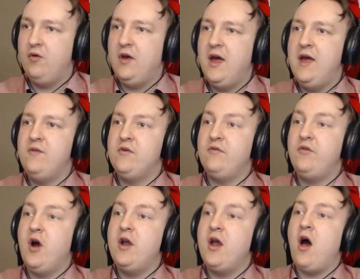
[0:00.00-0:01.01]
Okay, we've
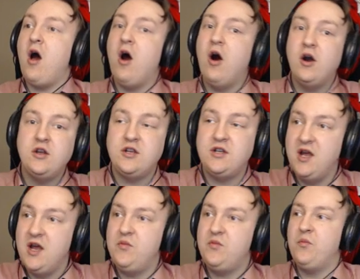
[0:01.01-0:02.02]
got a
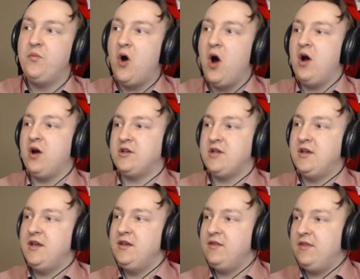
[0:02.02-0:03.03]
heart-shaped box. I
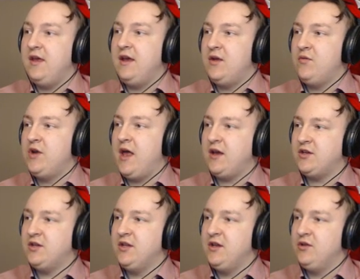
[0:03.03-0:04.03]
didn't think it would
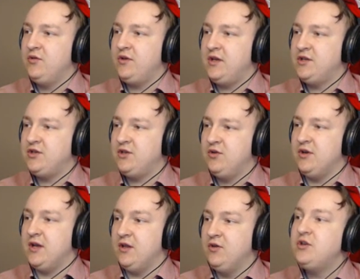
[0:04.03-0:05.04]
actually look this
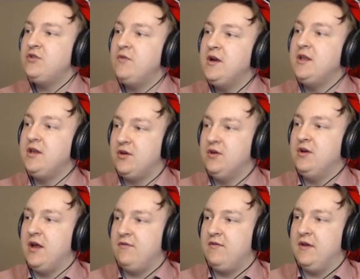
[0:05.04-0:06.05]
good. It looks really good,
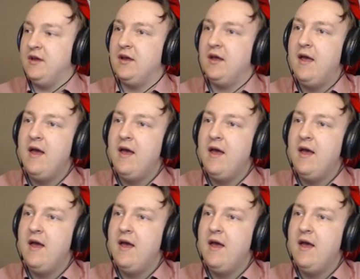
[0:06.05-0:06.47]
I think.